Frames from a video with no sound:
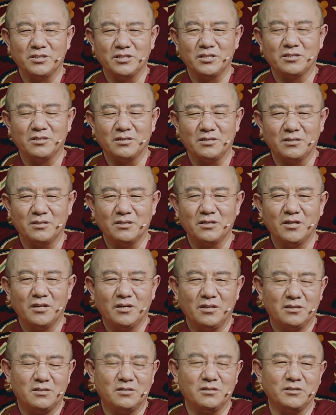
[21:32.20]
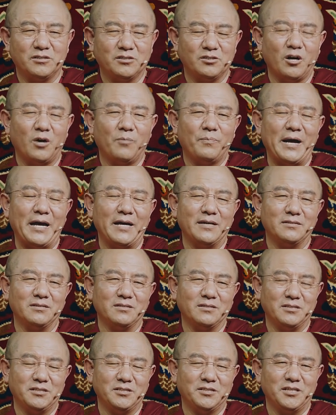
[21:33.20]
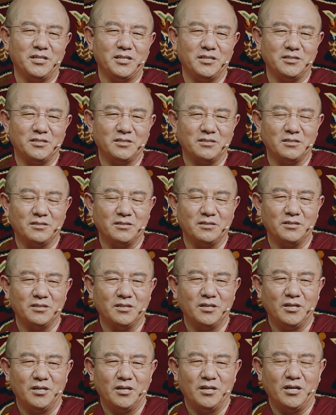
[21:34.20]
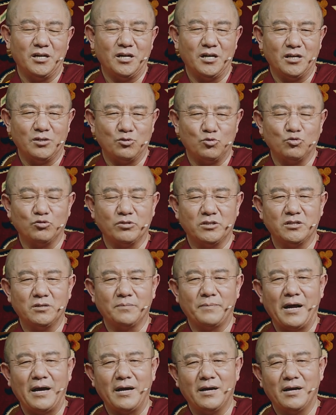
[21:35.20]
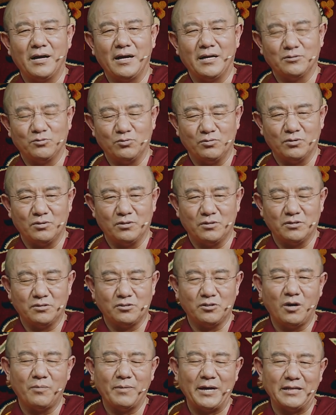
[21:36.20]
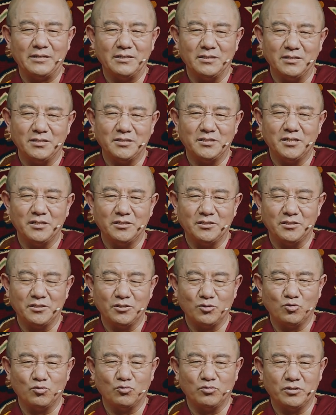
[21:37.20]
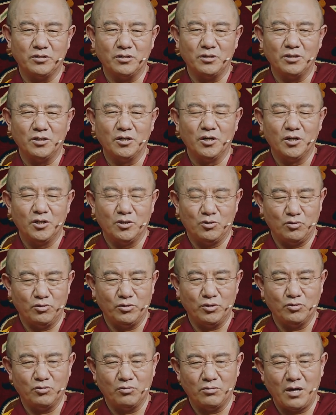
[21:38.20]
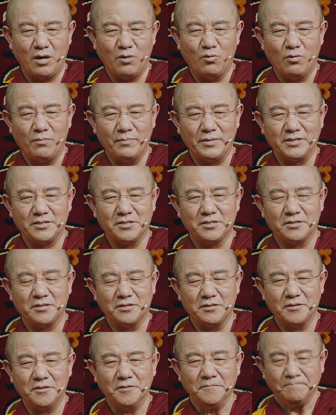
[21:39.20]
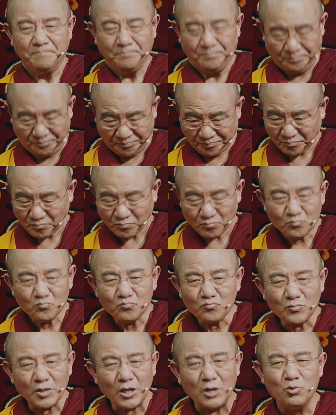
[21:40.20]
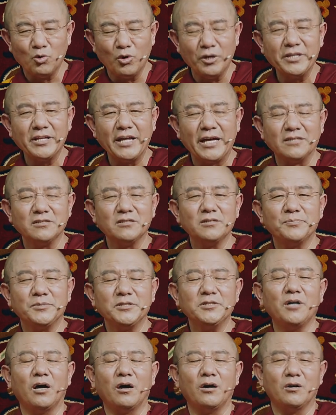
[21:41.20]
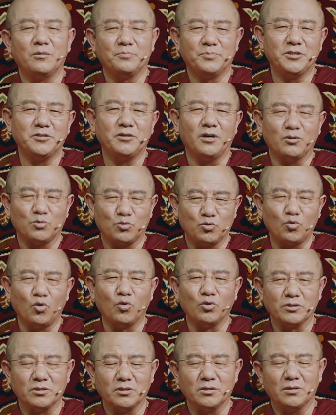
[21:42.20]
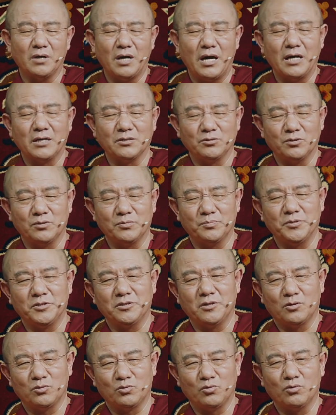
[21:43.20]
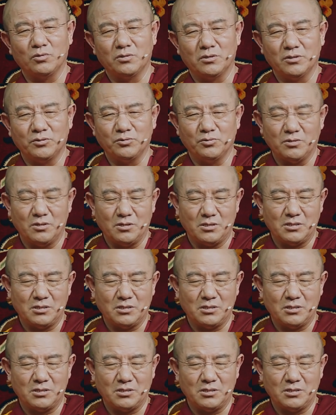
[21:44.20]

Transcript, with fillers: during uh, the year 1985. There are many other texts and commentaries from different schools and different uh, from different masters as well